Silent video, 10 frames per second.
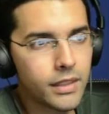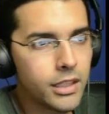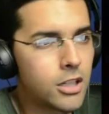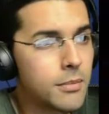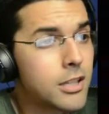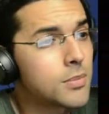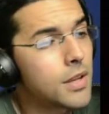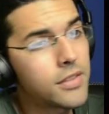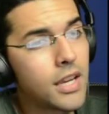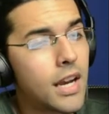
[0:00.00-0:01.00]
It reminds me
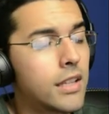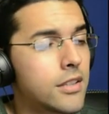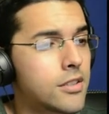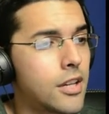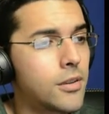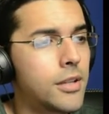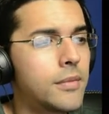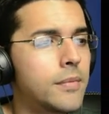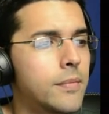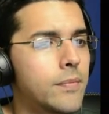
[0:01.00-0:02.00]
of the Isle of Seiren.
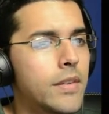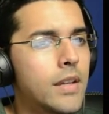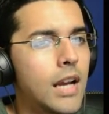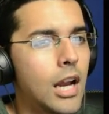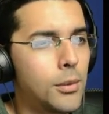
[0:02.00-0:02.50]
I